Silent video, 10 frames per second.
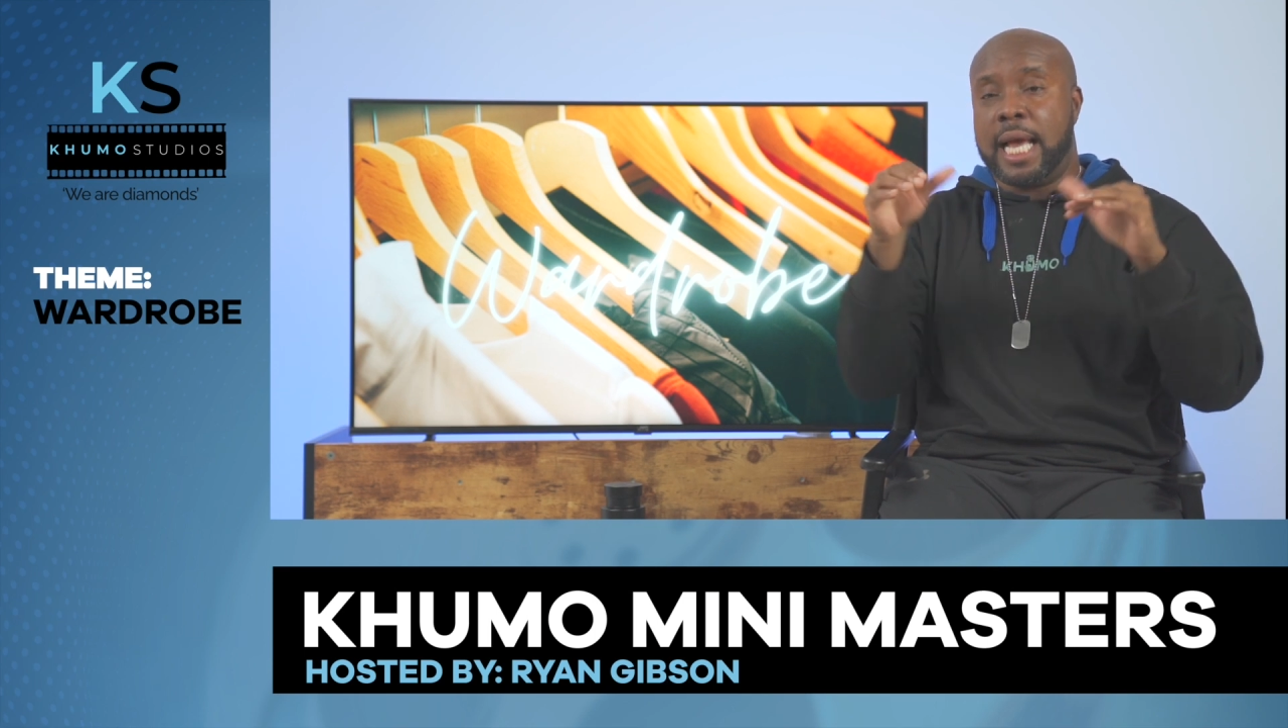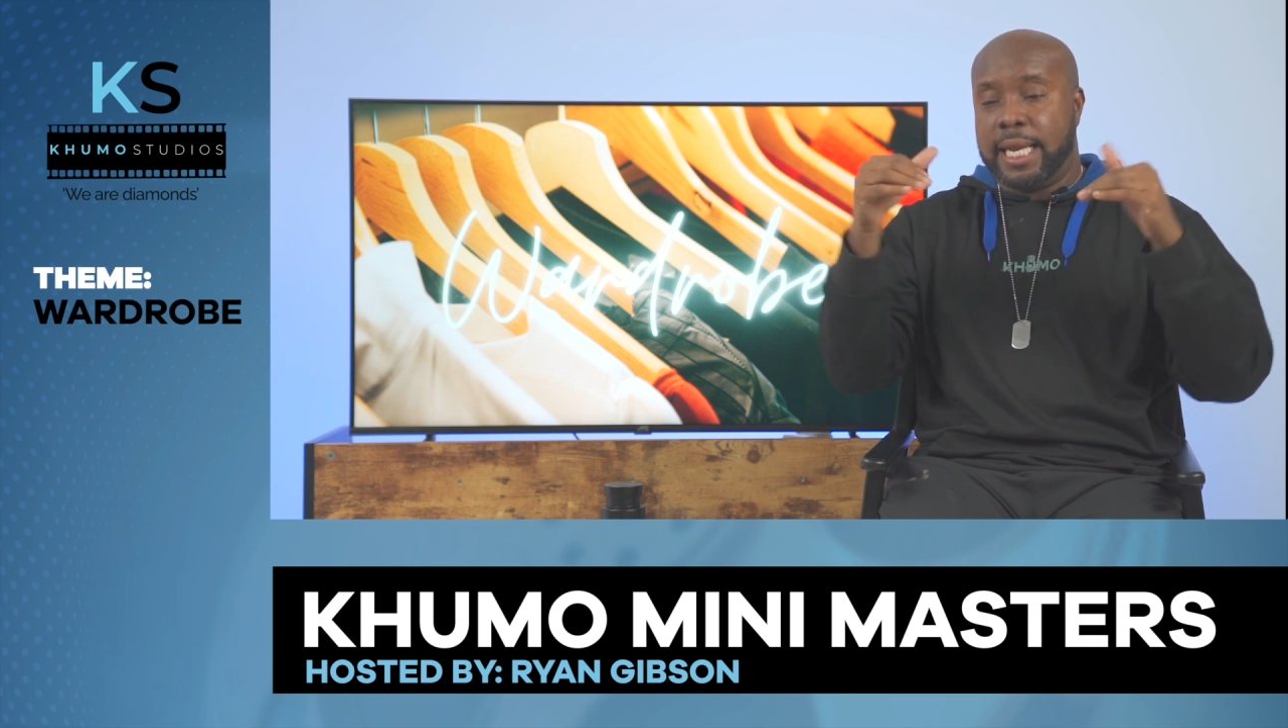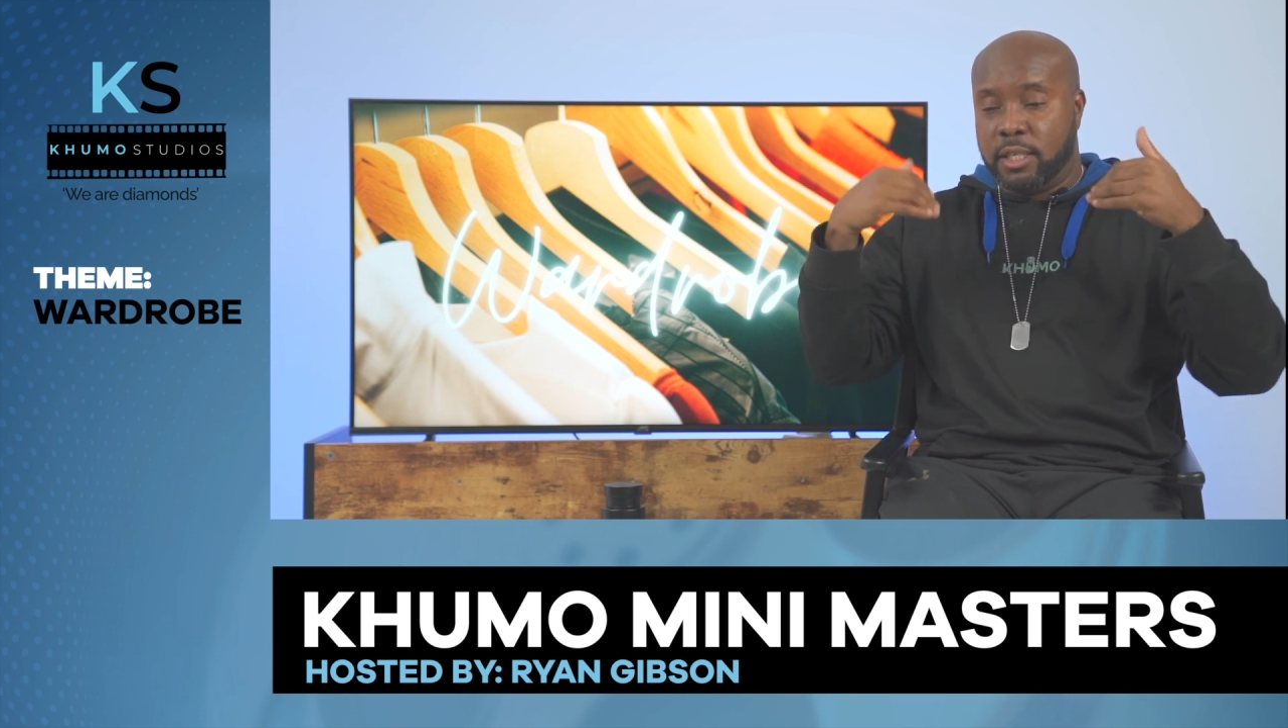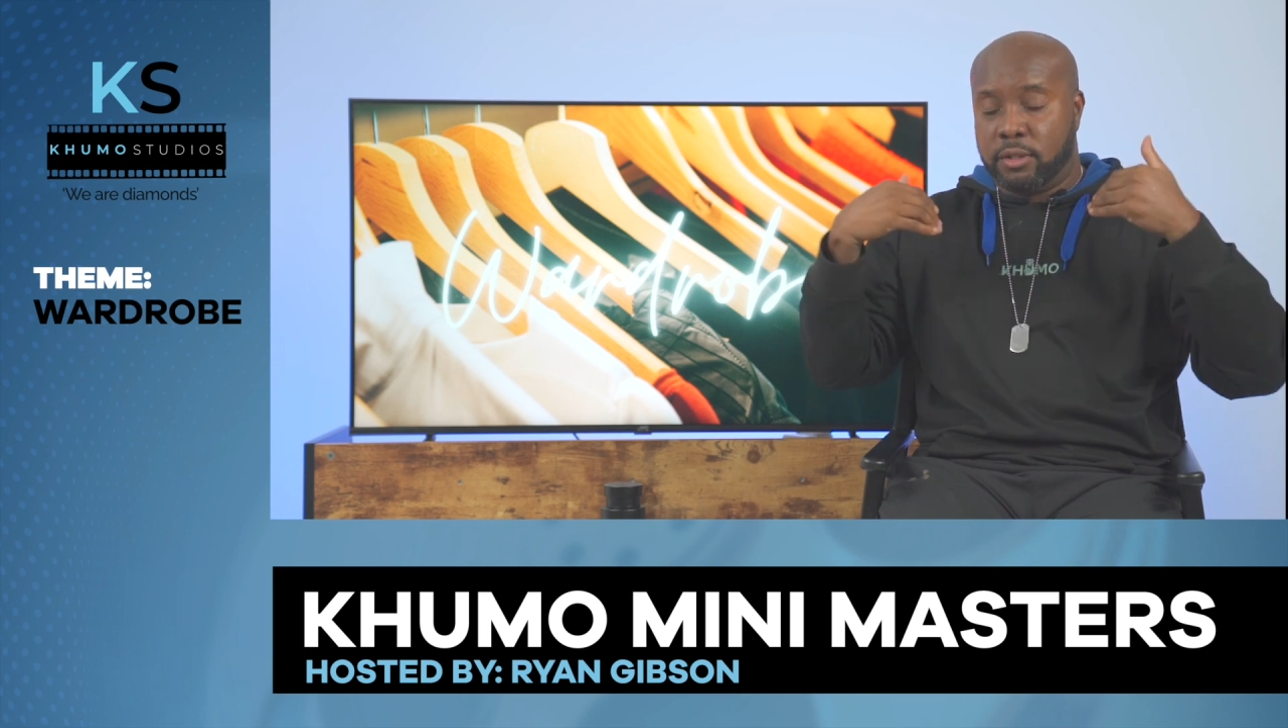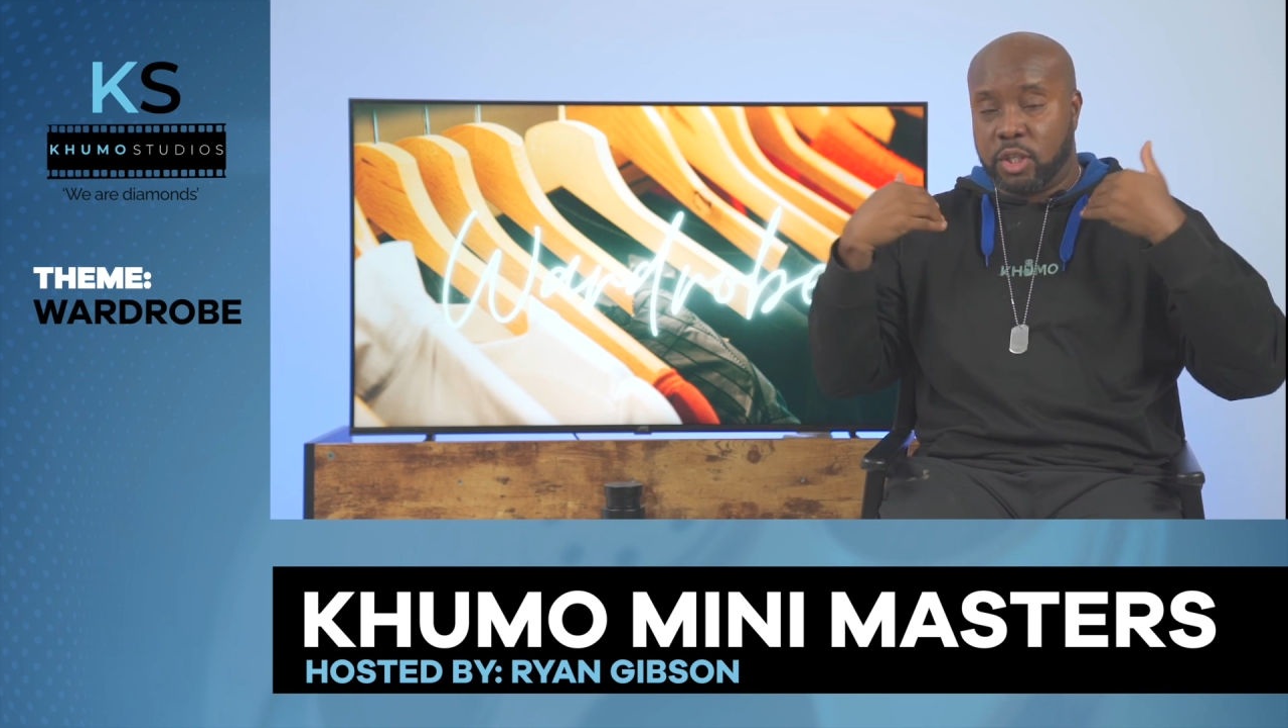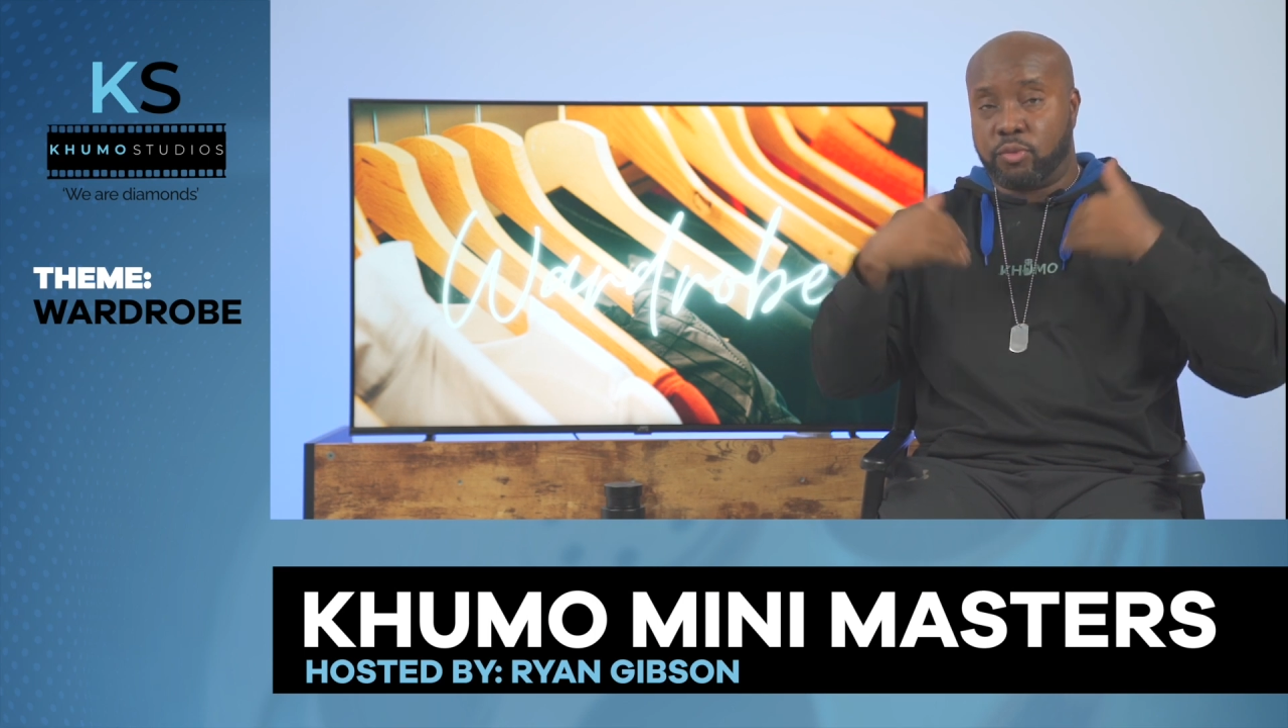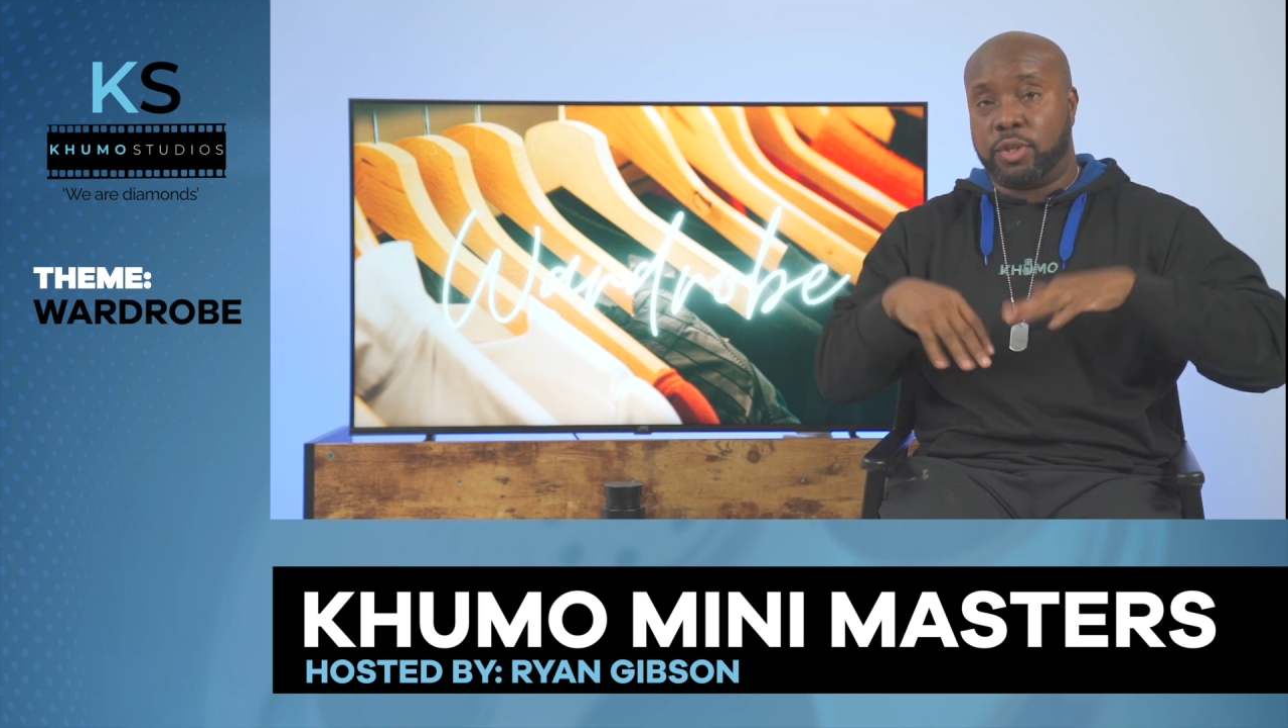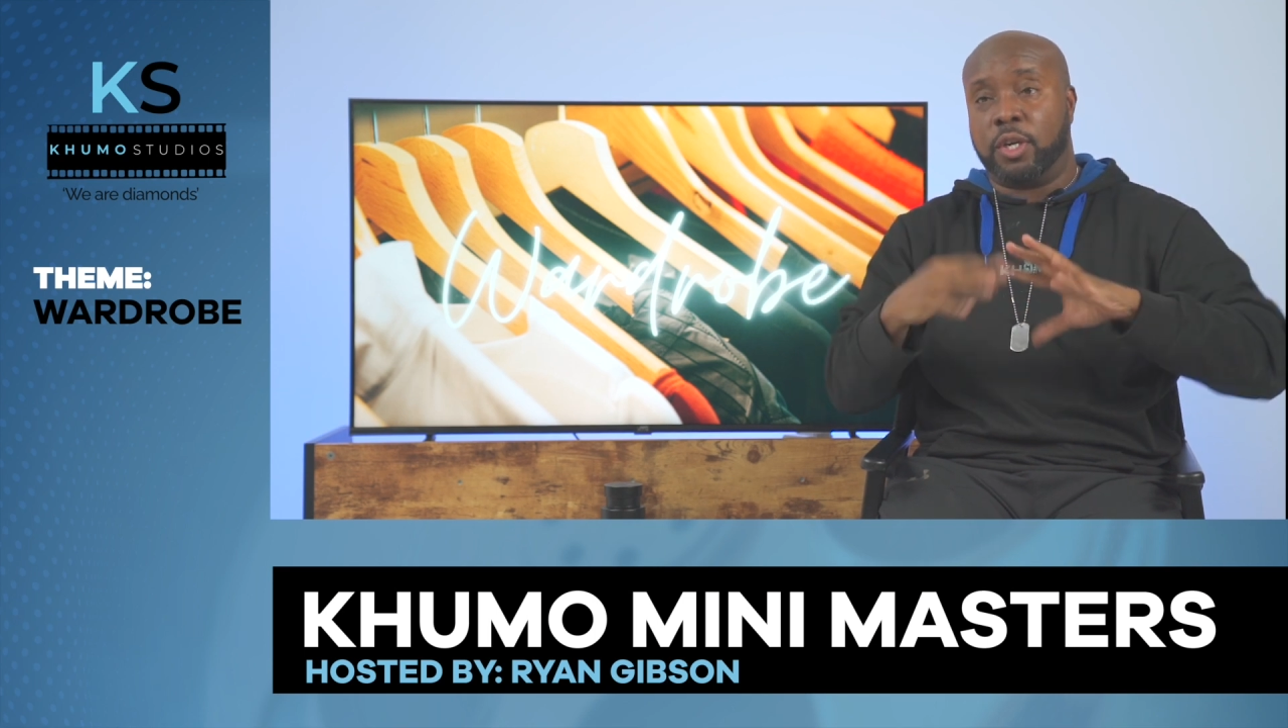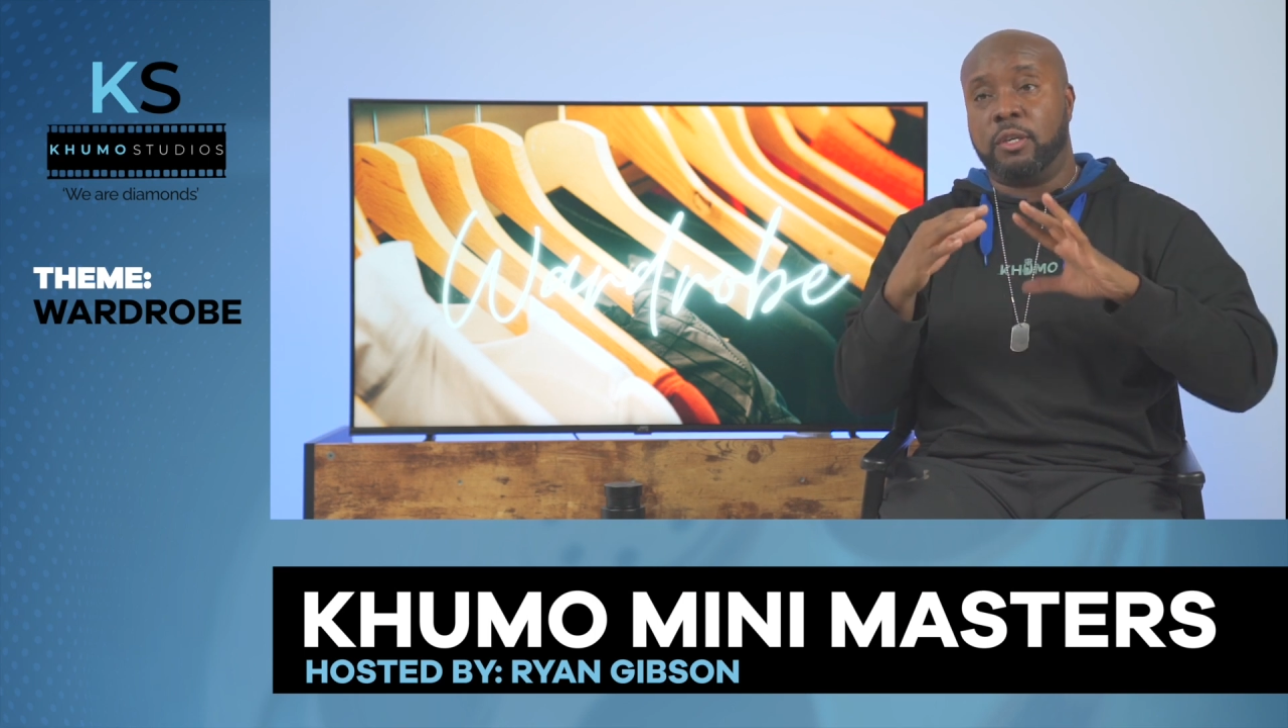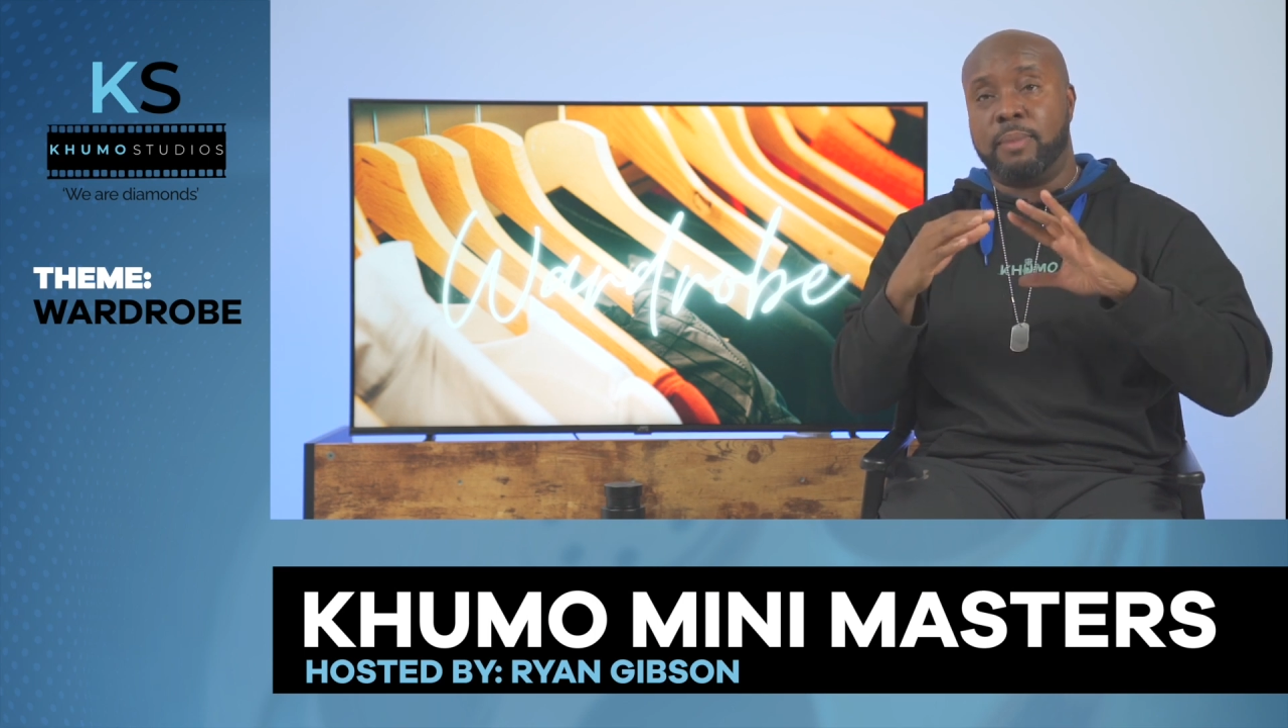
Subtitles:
and he's just returned